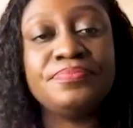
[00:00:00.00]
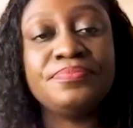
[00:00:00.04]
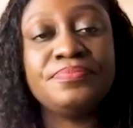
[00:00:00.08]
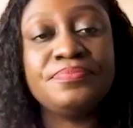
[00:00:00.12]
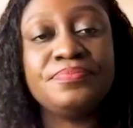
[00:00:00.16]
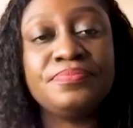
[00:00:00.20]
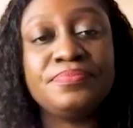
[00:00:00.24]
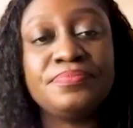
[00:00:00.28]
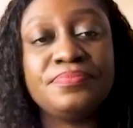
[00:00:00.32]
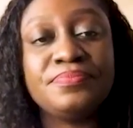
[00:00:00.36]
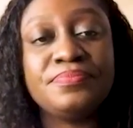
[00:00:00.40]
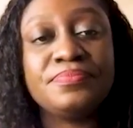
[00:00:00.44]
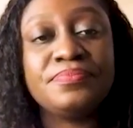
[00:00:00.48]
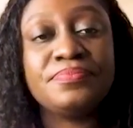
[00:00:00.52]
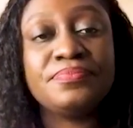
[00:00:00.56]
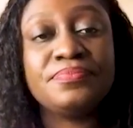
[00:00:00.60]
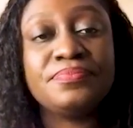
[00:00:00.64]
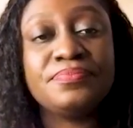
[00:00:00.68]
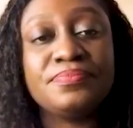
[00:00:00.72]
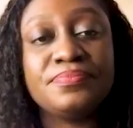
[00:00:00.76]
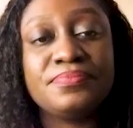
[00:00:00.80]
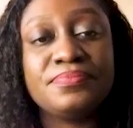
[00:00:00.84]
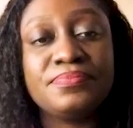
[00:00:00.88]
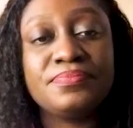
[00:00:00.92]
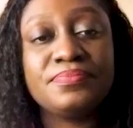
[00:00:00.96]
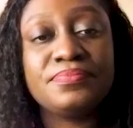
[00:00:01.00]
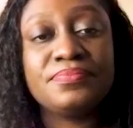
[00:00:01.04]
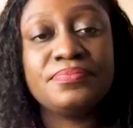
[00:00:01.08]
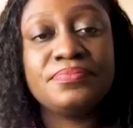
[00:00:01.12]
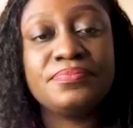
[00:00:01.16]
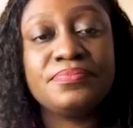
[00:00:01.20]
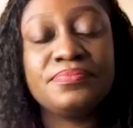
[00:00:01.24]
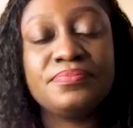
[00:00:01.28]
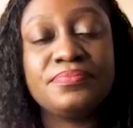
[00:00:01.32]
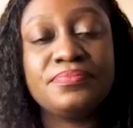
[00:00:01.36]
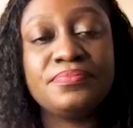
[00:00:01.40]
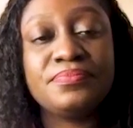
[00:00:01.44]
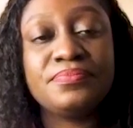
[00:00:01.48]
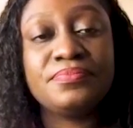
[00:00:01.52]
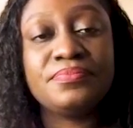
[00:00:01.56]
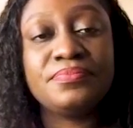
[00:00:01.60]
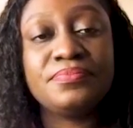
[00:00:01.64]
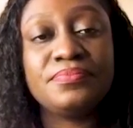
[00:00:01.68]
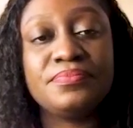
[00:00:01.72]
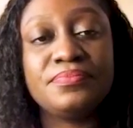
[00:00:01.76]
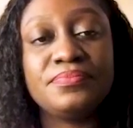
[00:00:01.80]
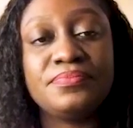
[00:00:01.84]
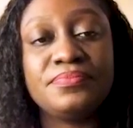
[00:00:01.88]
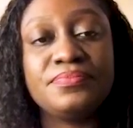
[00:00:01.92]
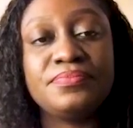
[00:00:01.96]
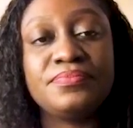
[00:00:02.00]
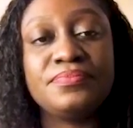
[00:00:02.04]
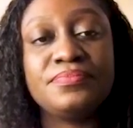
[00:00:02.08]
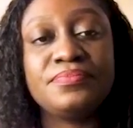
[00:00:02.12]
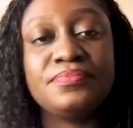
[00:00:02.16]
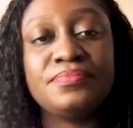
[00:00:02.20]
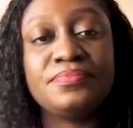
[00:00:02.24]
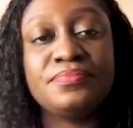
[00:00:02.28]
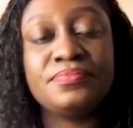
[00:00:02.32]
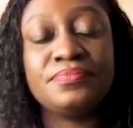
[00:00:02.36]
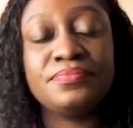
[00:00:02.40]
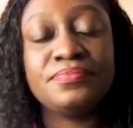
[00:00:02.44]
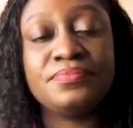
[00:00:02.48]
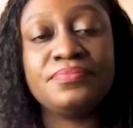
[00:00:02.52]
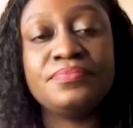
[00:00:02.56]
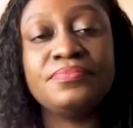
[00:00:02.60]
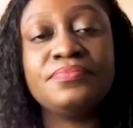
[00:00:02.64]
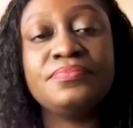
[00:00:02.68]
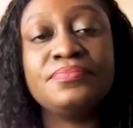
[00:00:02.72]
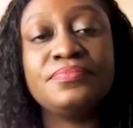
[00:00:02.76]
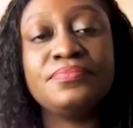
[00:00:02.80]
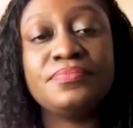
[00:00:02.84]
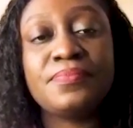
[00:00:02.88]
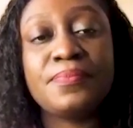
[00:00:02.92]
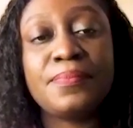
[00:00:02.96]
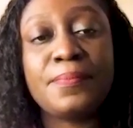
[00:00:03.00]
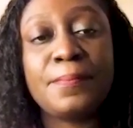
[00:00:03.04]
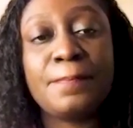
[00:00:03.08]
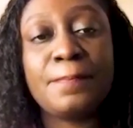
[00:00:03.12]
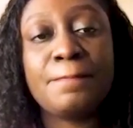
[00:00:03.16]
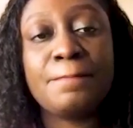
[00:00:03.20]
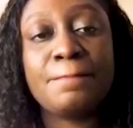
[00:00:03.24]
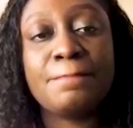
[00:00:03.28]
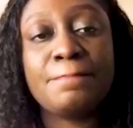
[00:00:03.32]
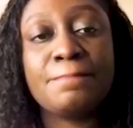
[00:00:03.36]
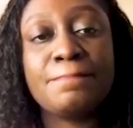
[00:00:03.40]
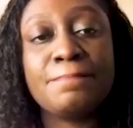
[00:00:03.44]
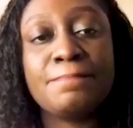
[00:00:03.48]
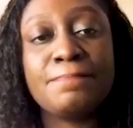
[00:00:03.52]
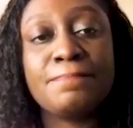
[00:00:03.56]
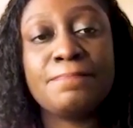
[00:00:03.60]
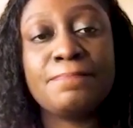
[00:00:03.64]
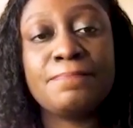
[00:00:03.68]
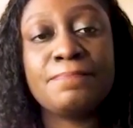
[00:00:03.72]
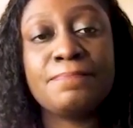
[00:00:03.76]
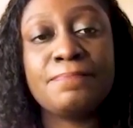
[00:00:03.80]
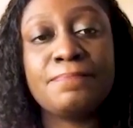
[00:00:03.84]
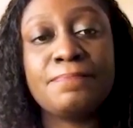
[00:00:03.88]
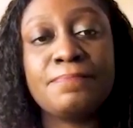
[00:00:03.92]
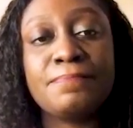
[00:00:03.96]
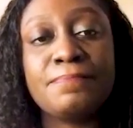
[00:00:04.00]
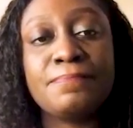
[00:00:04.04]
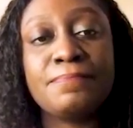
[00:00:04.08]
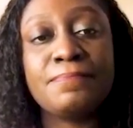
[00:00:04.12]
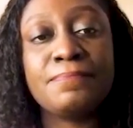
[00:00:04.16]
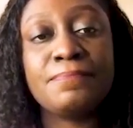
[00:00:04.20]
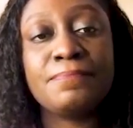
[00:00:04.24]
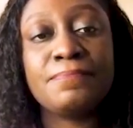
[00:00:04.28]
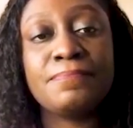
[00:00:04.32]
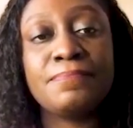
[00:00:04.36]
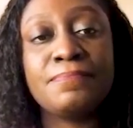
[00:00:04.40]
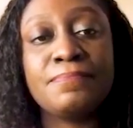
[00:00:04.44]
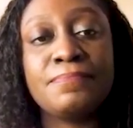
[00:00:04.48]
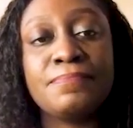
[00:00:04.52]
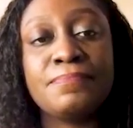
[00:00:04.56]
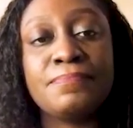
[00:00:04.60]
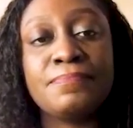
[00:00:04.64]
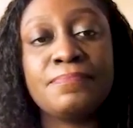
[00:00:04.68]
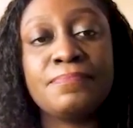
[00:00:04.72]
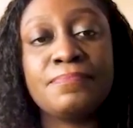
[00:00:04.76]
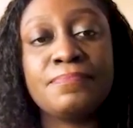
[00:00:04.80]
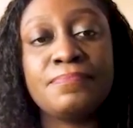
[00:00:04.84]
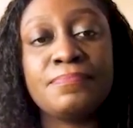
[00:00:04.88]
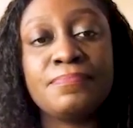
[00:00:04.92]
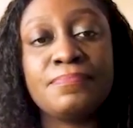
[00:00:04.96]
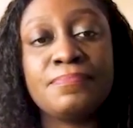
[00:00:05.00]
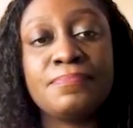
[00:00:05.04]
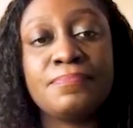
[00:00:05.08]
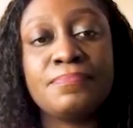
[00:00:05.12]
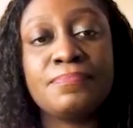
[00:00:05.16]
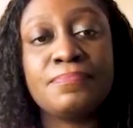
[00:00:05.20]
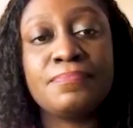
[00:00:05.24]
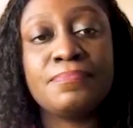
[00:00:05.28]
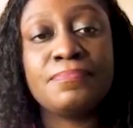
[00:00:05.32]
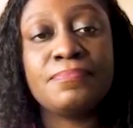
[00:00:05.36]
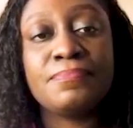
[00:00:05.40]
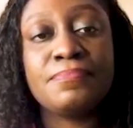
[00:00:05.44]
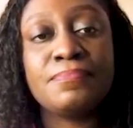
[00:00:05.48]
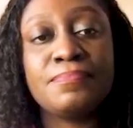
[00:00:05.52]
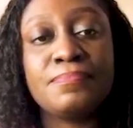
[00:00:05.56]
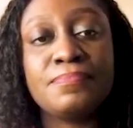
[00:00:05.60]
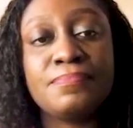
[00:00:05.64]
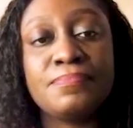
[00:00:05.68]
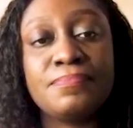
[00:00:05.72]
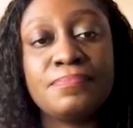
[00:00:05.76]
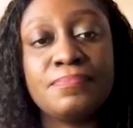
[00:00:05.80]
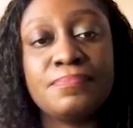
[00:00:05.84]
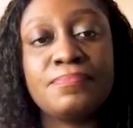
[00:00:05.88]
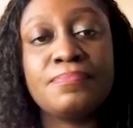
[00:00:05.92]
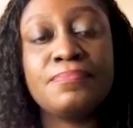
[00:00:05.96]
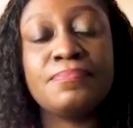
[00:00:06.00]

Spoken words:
(silent)